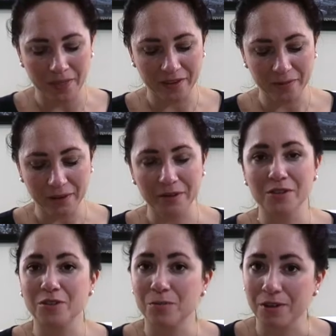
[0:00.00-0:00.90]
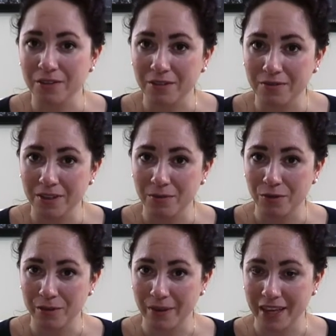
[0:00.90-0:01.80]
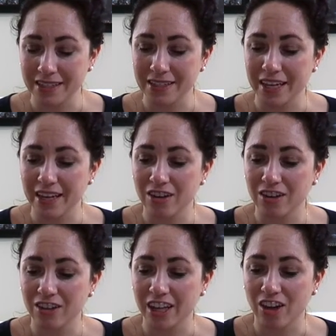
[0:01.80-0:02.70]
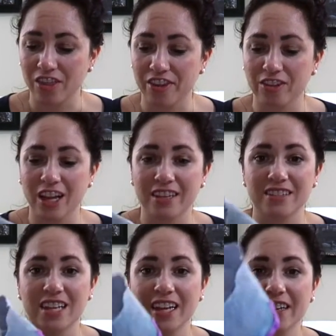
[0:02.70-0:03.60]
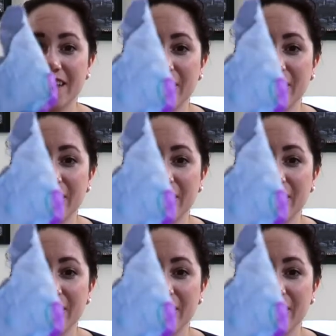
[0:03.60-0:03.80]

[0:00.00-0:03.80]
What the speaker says: These are my original Perfect Fit point pads. They are like on their last leg.